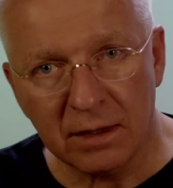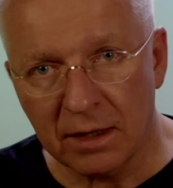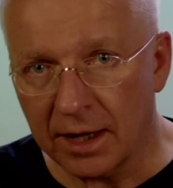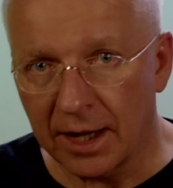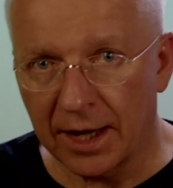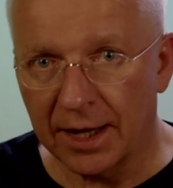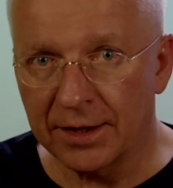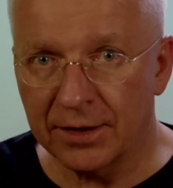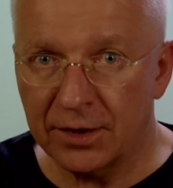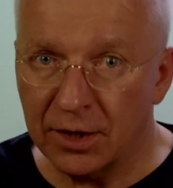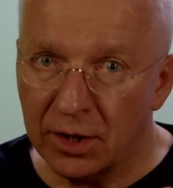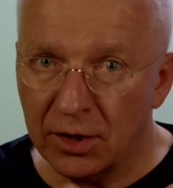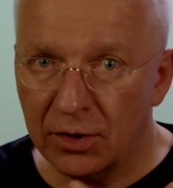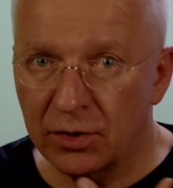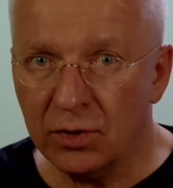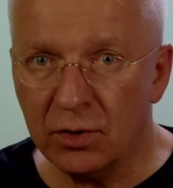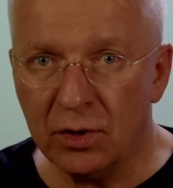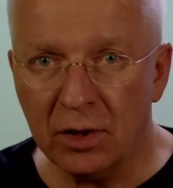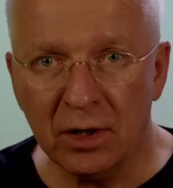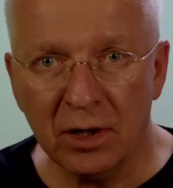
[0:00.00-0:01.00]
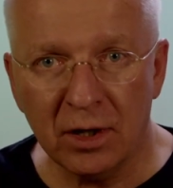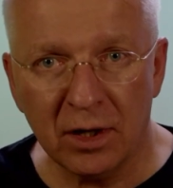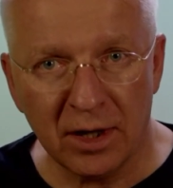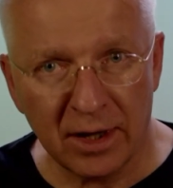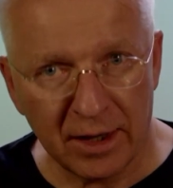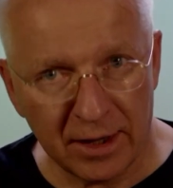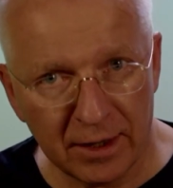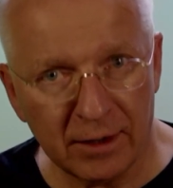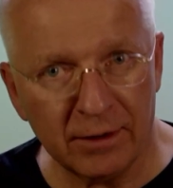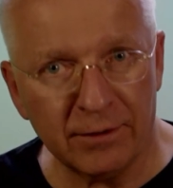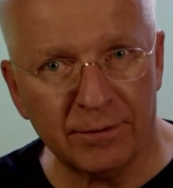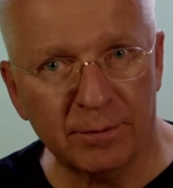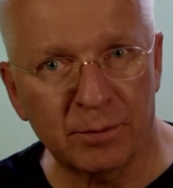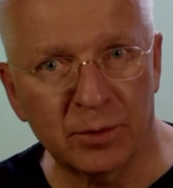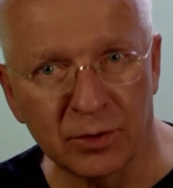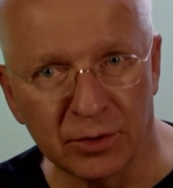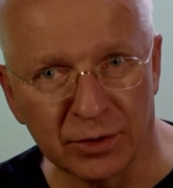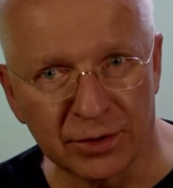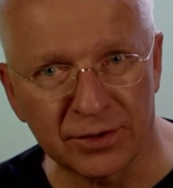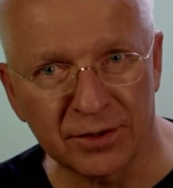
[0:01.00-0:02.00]
and your health
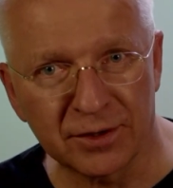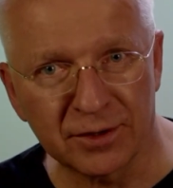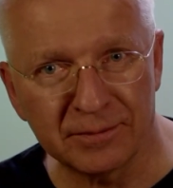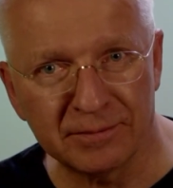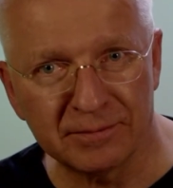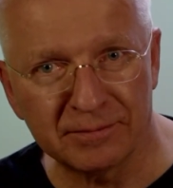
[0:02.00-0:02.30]
boost.